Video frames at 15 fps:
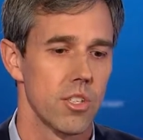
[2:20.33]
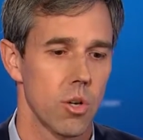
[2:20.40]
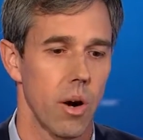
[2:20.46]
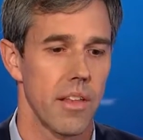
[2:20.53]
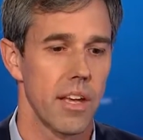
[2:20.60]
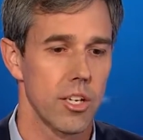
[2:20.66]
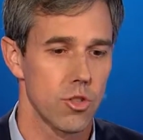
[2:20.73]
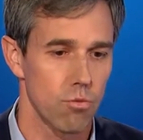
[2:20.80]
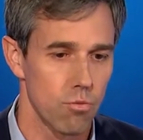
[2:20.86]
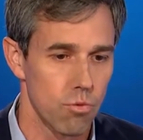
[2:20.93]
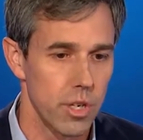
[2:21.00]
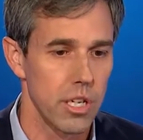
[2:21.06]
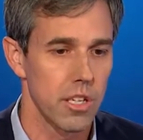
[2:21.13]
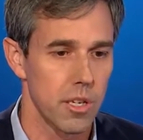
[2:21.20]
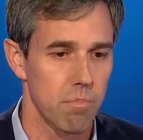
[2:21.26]
So I think it's
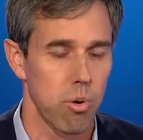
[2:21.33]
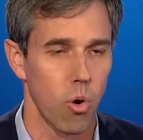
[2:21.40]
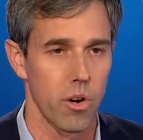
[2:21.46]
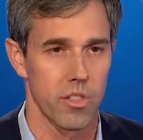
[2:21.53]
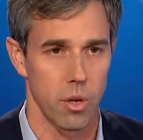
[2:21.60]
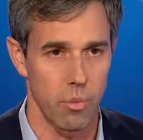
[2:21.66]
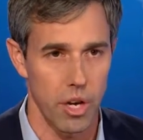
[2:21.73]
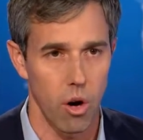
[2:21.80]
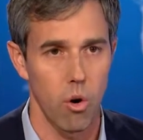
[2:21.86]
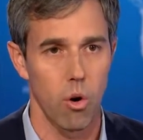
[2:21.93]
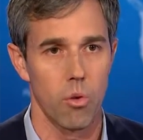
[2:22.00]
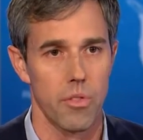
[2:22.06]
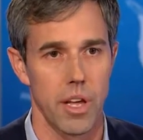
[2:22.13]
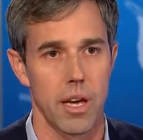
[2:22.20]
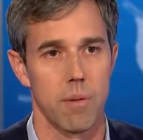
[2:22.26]
really important that we
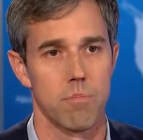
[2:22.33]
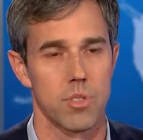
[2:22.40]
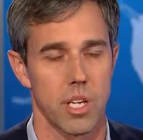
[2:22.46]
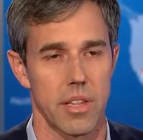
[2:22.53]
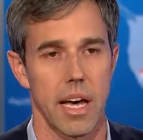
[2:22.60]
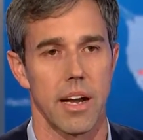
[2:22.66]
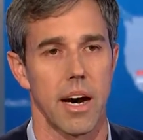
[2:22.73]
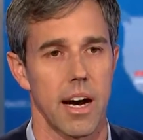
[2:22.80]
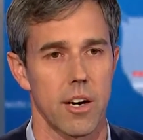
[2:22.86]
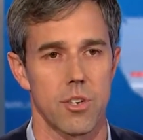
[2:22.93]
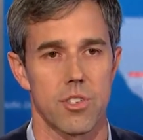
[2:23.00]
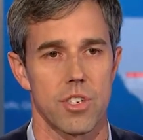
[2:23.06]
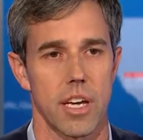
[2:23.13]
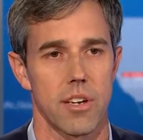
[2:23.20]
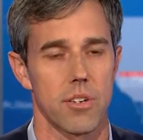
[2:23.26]
hold them to that
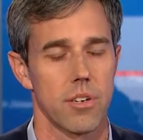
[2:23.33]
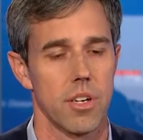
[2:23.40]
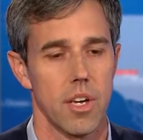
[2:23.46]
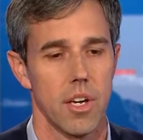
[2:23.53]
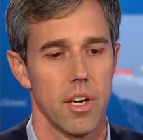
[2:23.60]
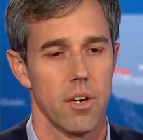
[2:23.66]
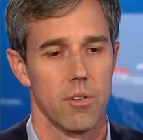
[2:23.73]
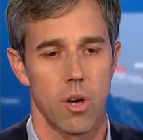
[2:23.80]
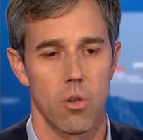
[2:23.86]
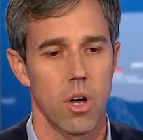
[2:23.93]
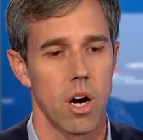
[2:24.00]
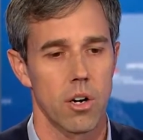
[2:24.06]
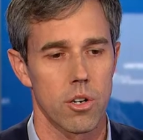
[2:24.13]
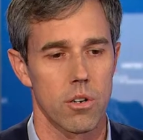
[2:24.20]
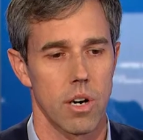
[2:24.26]
higher standard, no
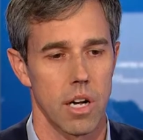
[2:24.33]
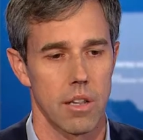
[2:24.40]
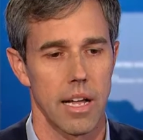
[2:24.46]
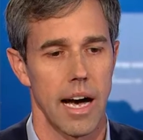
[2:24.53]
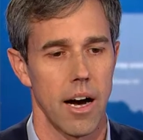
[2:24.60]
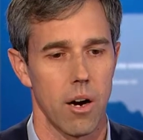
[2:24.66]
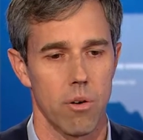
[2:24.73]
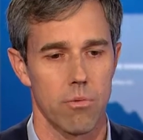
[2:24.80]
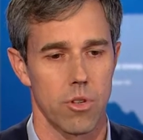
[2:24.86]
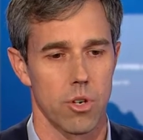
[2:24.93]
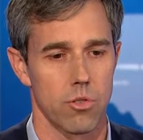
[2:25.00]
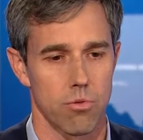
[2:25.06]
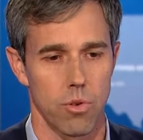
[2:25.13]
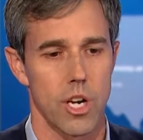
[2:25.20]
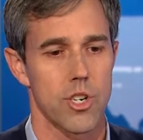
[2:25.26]
longer allow
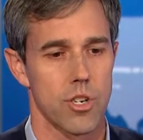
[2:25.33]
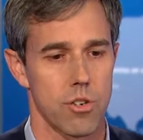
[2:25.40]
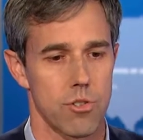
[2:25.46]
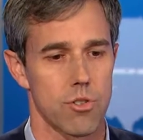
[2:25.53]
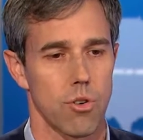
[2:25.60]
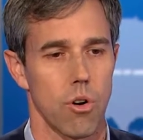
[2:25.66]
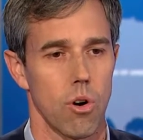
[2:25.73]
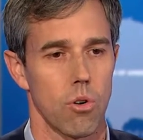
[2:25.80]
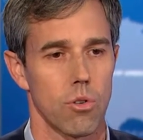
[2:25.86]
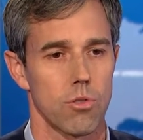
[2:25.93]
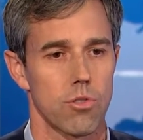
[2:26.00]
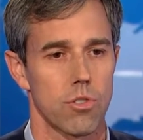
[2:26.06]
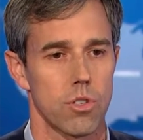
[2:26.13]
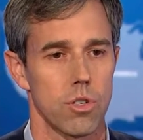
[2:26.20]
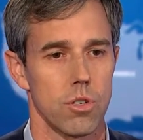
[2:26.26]
those Russian
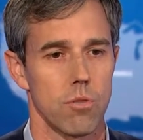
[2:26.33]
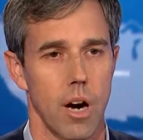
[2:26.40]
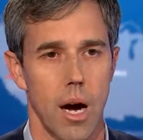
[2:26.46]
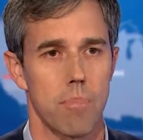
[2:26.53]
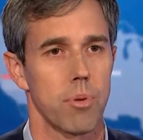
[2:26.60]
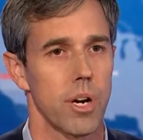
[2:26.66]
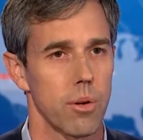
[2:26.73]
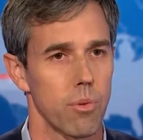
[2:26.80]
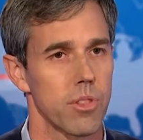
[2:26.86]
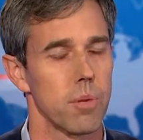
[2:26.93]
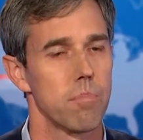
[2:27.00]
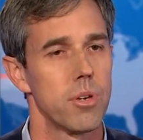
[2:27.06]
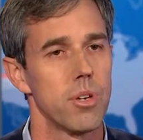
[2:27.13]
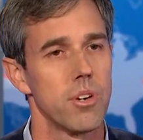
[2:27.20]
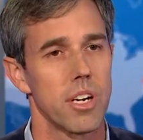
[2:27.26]
trolls to operate
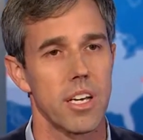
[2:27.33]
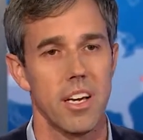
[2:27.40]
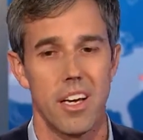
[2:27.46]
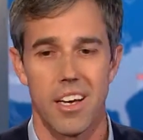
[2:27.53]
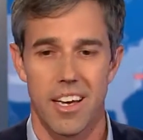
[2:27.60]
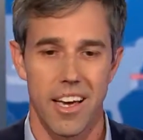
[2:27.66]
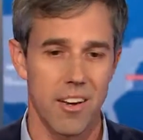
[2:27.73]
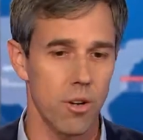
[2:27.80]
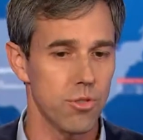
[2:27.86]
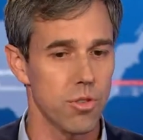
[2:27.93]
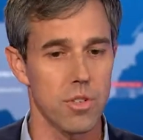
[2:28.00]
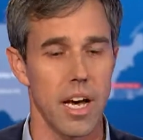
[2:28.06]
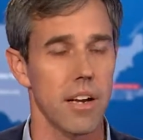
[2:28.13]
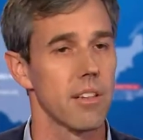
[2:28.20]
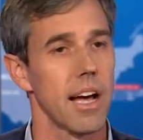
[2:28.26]
with impunity, and
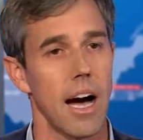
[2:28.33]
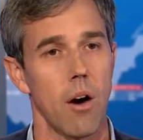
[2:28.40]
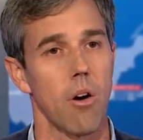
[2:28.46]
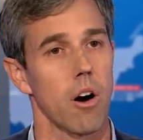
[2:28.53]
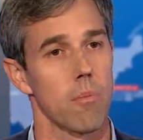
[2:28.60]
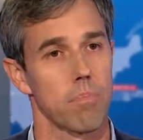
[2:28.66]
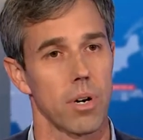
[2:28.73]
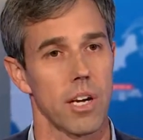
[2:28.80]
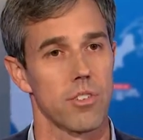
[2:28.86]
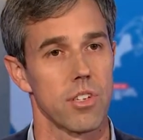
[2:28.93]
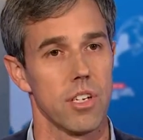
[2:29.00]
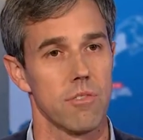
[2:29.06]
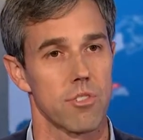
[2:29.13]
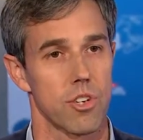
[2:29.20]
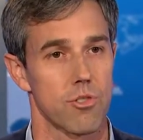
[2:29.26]
also not allow our
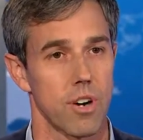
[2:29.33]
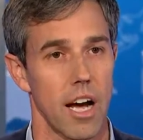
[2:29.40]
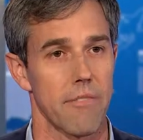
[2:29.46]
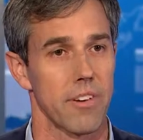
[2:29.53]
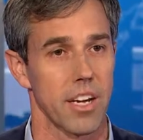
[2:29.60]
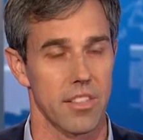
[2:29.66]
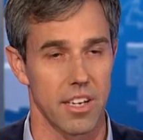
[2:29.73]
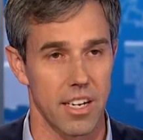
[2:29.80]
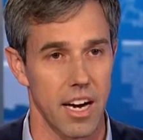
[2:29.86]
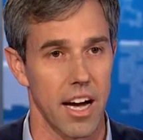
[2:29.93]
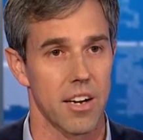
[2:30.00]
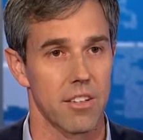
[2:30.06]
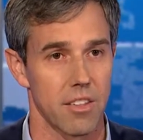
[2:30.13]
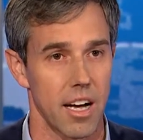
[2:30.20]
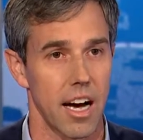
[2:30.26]
president to traffic in the
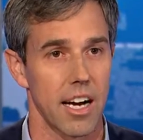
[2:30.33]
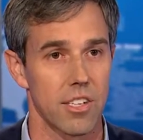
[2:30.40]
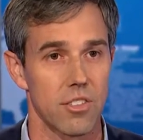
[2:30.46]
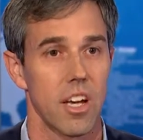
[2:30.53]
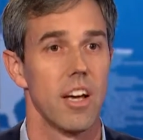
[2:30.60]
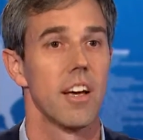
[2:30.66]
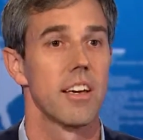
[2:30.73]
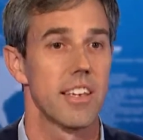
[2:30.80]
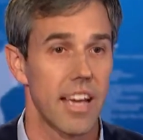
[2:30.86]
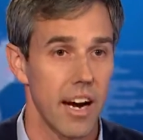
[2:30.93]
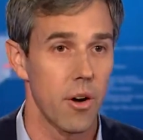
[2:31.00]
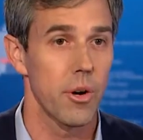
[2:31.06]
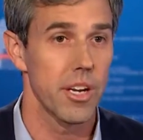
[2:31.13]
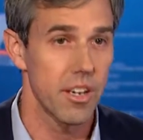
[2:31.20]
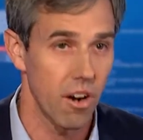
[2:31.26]
kind of lies
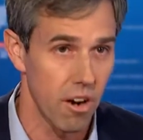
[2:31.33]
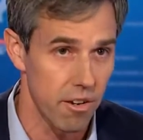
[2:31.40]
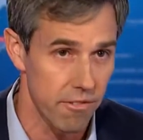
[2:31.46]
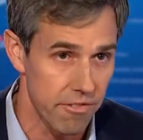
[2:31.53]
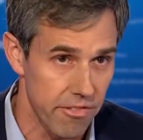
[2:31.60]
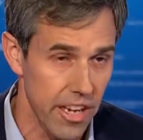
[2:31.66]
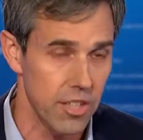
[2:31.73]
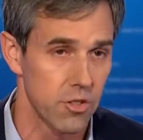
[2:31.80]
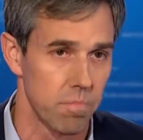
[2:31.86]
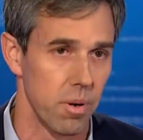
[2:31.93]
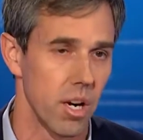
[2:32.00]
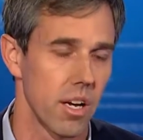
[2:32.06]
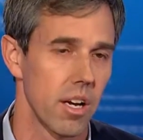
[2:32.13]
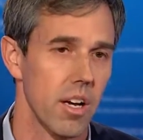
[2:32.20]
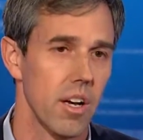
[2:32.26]
carried on
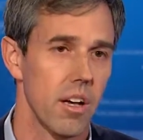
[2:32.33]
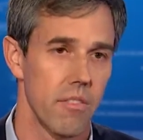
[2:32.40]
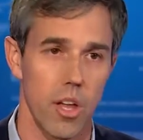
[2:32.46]
Facebook.